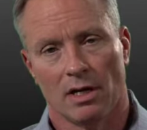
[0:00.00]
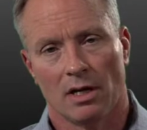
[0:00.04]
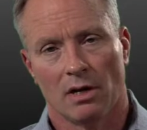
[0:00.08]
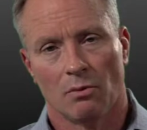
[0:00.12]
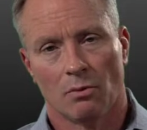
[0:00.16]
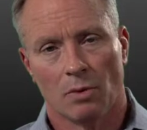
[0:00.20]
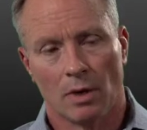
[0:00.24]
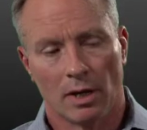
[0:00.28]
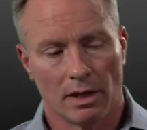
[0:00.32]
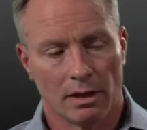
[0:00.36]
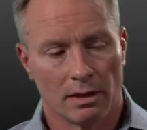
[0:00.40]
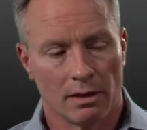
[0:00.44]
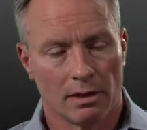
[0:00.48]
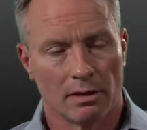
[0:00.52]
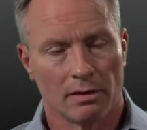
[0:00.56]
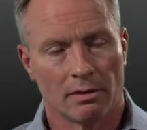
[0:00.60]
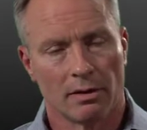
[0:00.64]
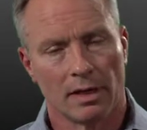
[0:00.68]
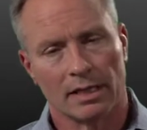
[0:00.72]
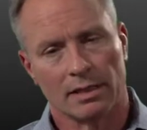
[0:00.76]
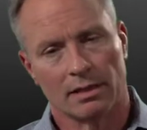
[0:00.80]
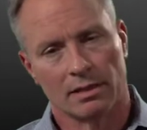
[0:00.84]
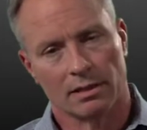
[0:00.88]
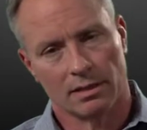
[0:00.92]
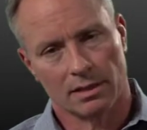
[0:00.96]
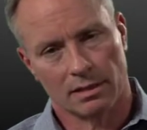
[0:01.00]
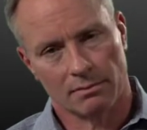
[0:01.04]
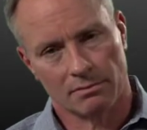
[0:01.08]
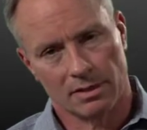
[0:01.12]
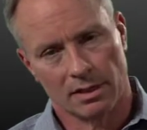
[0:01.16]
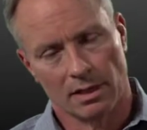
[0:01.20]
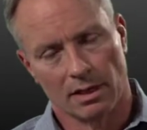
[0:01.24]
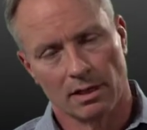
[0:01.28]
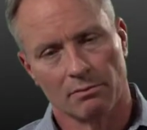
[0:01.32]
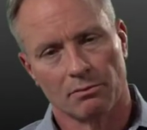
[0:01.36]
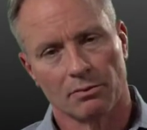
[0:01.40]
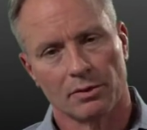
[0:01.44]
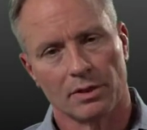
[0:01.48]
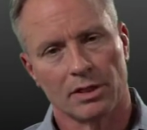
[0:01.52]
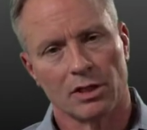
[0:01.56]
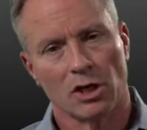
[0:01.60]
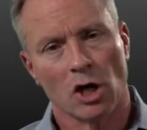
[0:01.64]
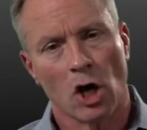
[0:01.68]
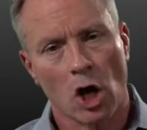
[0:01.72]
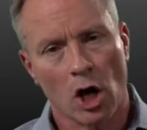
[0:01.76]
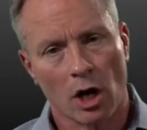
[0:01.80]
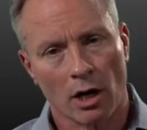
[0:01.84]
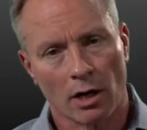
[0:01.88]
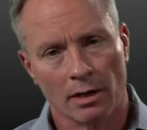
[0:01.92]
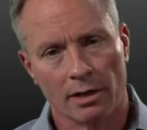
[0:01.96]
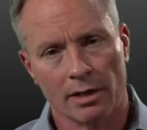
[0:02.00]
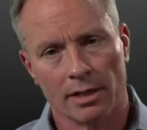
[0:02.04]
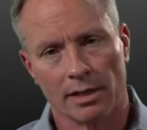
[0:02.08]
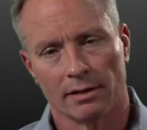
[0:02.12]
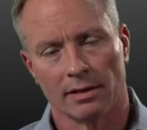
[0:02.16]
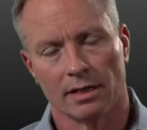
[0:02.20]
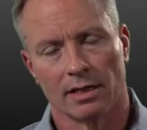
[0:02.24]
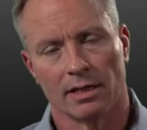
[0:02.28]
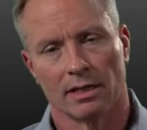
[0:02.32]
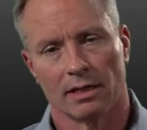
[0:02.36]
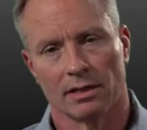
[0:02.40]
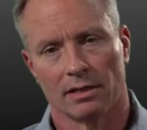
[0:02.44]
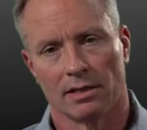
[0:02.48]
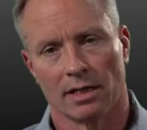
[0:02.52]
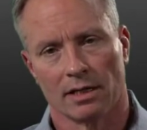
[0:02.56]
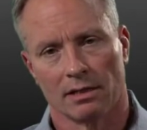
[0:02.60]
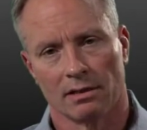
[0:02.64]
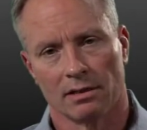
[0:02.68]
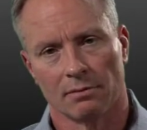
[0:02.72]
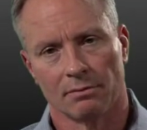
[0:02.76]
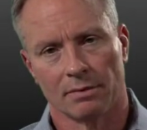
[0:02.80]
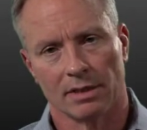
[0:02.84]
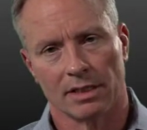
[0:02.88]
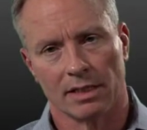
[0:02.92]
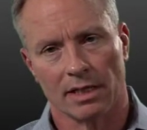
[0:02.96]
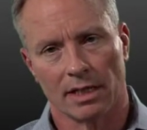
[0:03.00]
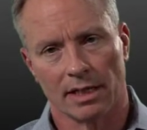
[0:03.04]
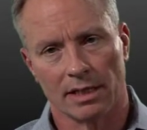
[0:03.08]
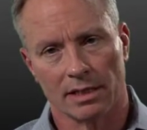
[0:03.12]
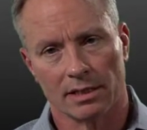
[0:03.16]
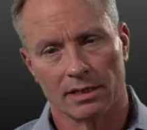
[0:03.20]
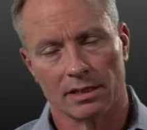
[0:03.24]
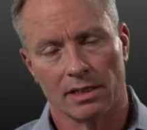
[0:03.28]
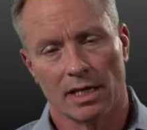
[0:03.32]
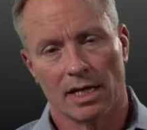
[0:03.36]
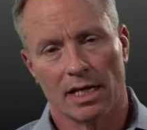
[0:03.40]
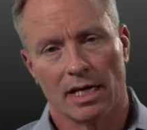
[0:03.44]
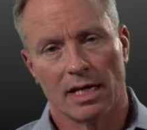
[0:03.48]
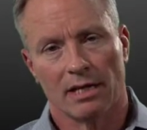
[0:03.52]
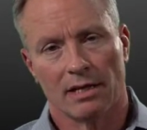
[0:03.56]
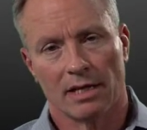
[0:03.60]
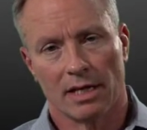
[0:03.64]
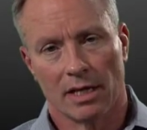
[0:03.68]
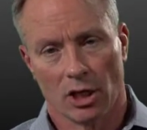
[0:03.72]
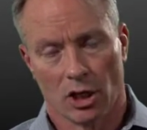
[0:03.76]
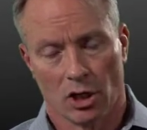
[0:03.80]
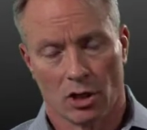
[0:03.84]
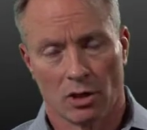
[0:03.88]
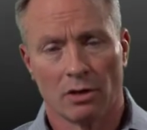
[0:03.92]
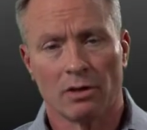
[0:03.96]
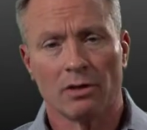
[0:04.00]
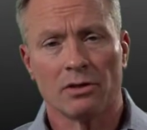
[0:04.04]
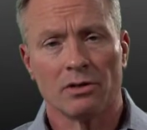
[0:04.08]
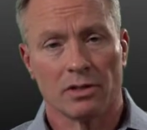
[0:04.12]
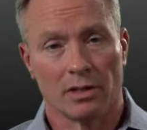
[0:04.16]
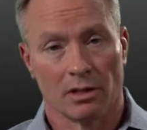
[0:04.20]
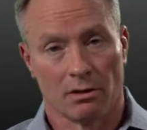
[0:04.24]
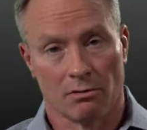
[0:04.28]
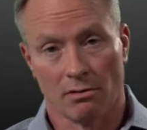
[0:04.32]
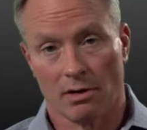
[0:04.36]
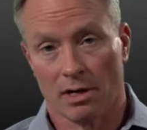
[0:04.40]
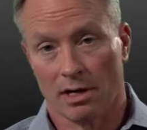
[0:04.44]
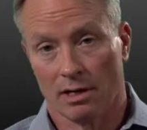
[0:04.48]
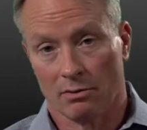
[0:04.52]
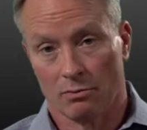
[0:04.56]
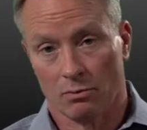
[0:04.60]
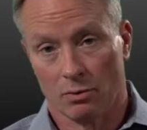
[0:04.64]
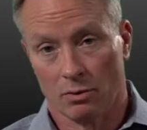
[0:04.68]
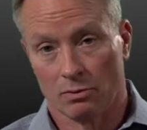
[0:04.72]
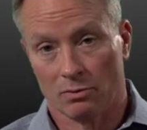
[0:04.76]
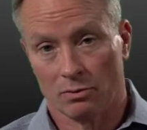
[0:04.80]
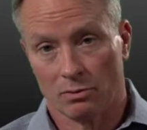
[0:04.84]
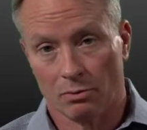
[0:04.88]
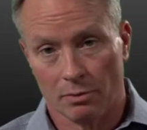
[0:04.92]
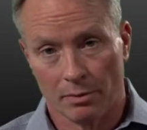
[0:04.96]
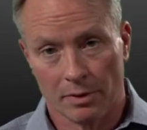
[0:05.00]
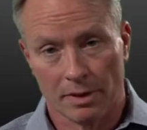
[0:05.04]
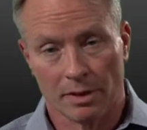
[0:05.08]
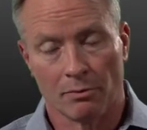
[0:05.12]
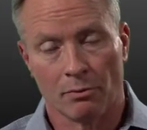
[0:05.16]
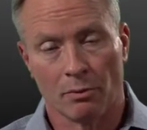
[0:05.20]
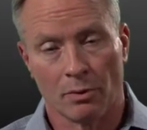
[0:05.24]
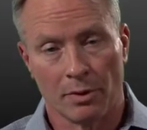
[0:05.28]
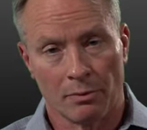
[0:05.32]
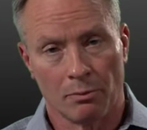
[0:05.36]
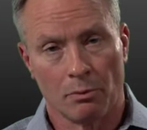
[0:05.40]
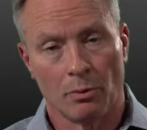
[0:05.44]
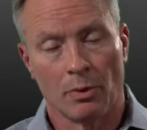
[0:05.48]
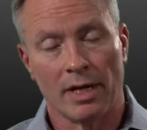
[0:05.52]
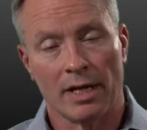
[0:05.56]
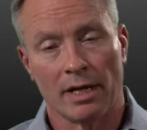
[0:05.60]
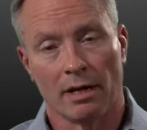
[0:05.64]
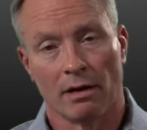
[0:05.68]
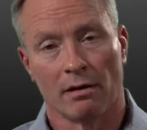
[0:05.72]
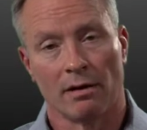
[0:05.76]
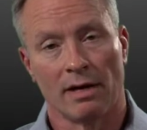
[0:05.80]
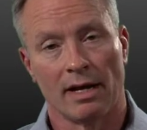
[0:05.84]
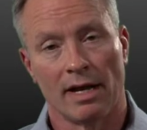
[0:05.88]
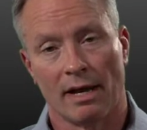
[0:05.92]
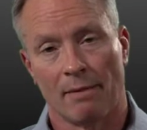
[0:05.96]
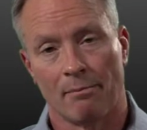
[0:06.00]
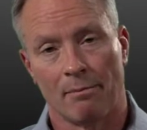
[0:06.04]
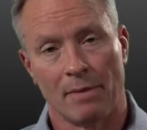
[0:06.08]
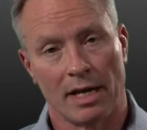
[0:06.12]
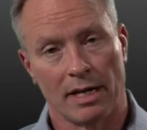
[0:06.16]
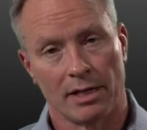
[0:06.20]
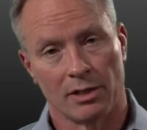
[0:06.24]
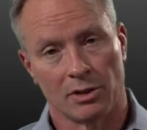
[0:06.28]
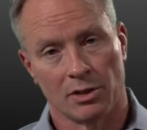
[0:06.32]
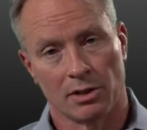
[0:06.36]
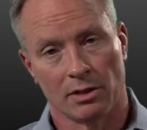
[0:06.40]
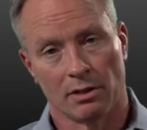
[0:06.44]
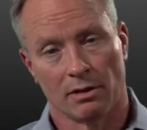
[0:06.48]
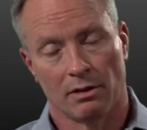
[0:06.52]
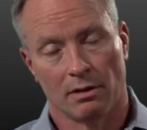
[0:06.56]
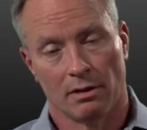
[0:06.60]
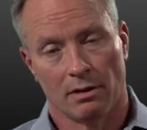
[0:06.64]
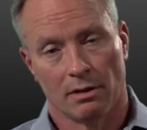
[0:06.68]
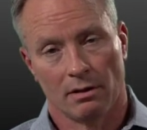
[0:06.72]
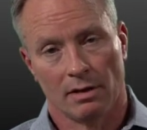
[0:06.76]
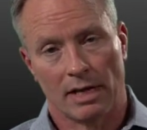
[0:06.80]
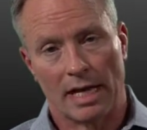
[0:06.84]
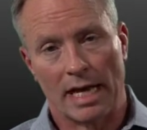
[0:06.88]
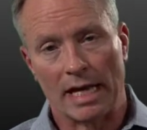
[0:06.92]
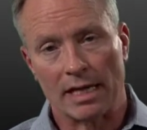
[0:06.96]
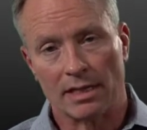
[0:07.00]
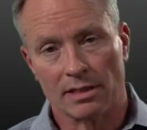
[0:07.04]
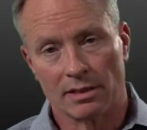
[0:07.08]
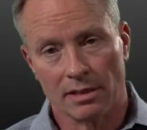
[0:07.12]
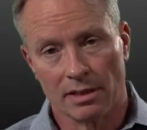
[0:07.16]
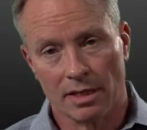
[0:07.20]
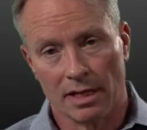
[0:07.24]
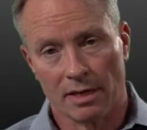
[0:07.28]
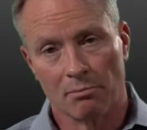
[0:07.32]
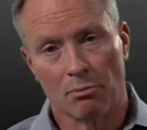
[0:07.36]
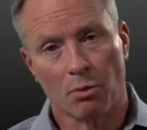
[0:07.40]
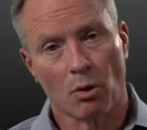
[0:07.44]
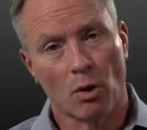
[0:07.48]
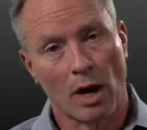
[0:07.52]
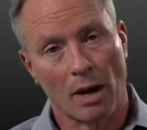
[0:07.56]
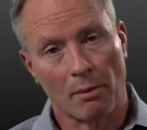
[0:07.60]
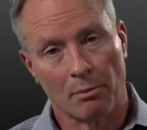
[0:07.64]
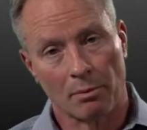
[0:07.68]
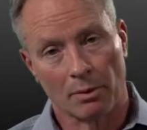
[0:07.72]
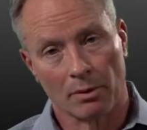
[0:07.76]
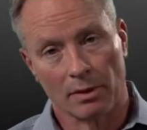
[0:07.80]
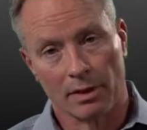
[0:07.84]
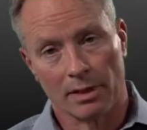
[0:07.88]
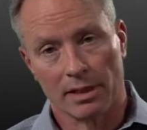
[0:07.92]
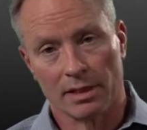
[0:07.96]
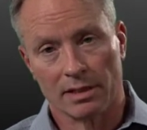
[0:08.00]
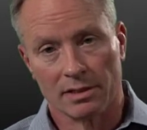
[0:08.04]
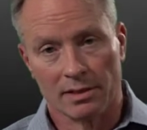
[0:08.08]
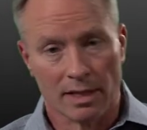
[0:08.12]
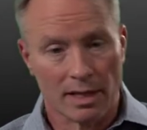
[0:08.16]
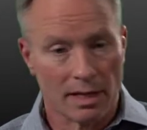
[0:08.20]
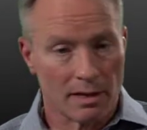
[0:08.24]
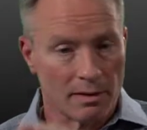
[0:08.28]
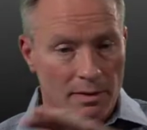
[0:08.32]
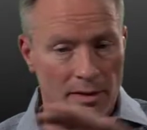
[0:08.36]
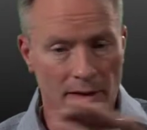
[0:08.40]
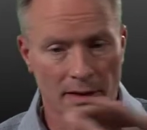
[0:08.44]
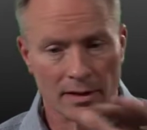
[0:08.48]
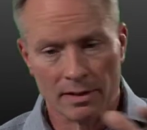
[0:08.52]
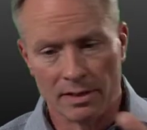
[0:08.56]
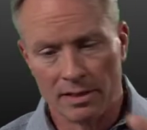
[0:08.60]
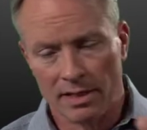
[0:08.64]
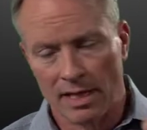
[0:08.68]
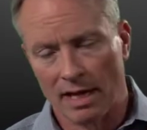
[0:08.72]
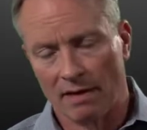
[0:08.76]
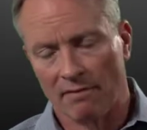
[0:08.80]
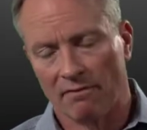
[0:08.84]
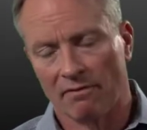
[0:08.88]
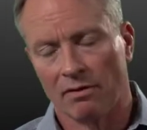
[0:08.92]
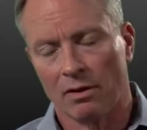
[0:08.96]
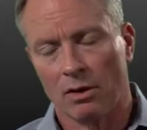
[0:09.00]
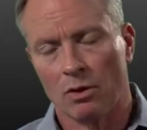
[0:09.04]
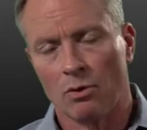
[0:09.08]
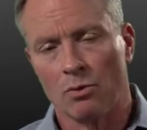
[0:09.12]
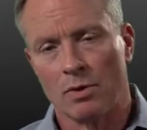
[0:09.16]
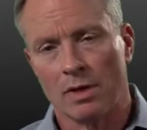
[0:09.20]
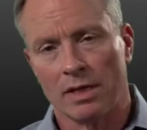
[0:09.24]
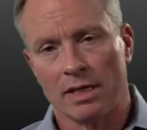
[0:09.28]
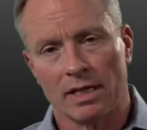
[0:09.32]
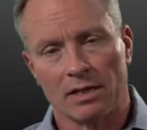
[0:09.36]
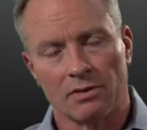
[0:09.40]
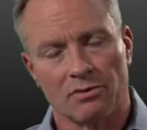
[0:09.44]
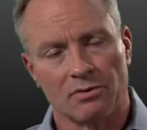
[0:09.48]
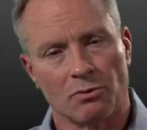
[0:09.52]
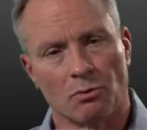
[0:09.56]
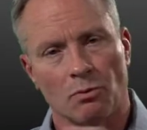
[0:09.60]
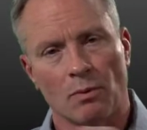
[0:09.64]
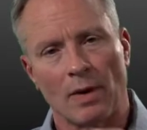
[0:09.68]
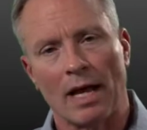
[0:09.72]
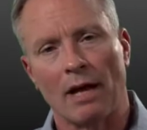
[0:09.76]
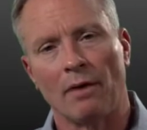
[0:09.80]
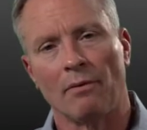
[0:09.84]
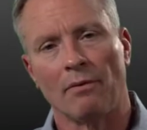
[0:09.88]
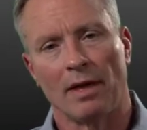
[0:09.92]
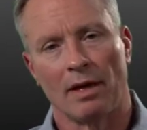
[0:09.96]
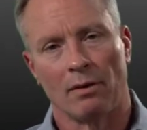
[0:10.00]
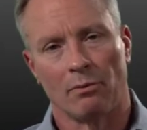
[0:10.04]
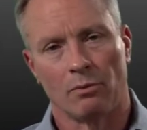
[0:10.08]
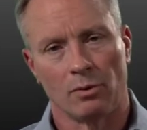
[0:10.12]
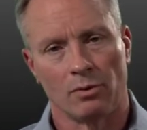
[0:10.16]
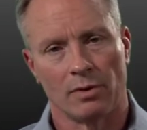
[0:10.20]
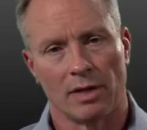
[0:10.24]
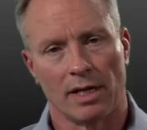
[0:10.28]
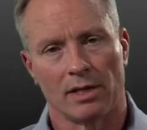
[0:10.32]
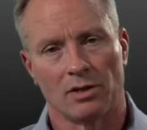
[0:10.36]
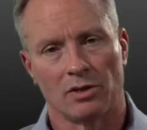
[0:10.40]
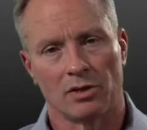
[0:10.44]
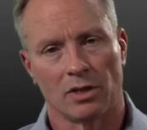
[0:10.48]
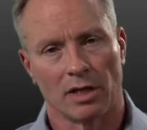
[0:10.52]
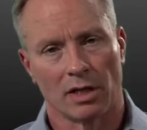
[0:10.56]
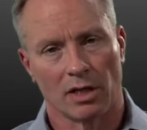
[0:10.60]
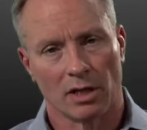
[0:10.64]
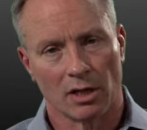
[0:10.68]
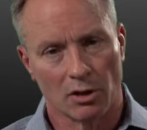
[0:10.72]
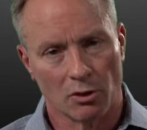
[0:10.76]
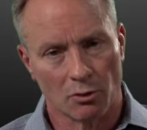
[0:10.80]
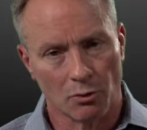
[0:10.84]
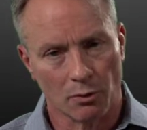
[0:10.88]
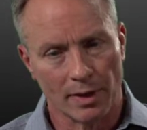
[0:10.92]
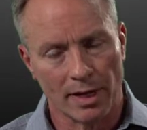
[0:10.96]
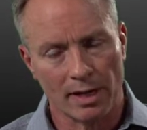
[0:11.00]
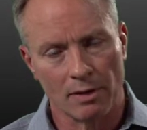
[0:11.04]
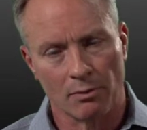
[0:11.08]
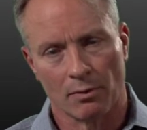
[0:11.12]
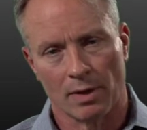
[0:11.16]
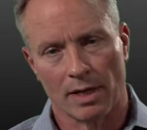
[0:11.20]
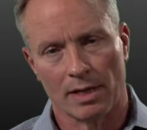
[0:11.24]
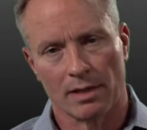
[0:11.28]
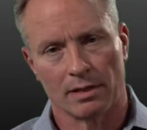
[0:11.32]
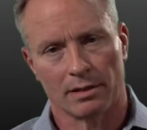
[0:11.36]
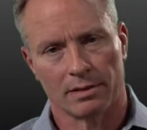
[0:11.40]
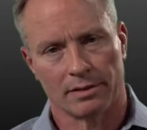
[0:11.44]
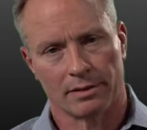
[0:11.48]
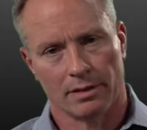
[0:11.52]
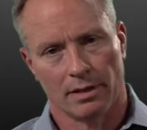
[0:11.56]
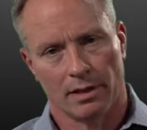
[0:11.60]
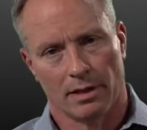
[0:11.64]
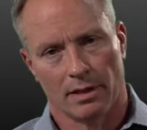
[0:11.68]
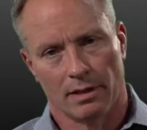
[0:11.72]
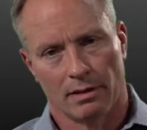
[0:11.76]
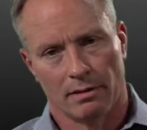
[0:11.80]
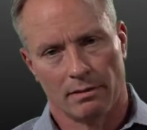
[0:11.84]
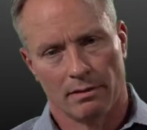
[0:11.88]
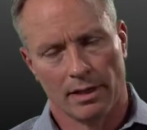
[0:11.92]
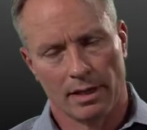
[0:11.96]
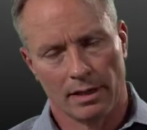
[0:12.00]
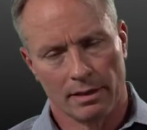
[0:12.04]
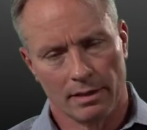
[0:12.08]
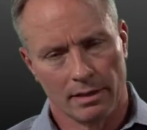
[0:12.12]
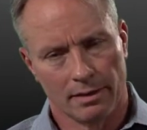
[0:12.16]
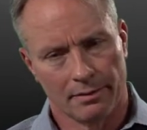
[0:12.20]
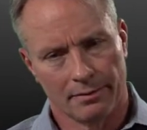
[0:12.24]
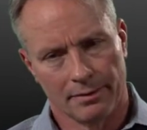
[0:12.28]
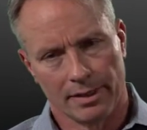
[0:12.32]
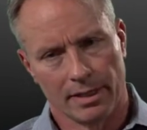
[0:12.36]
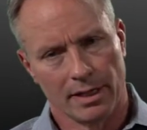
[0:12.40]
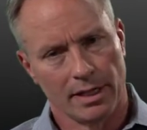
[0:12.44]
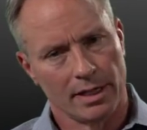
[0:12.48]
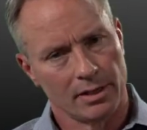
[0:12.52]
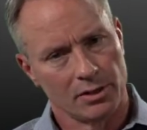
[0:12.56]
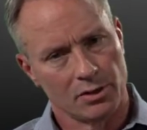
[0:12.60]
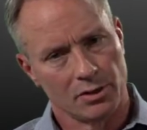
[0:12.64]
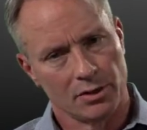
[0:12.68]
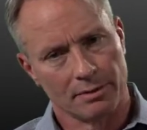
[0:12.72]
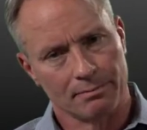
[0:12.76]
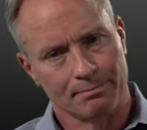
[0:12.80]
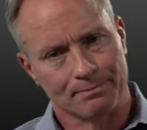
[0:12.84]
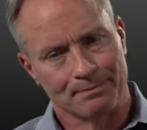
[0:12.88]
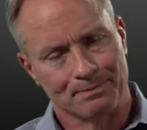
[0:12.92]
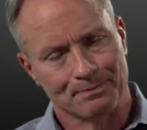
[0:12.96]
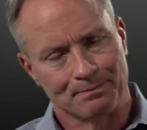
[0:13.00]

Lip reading: while at the same time retarding the contact dermatitis that occurs in chronic wounds when we are not managing exudate properly, as that fluid gets around that wound edge and can create redness and irritation.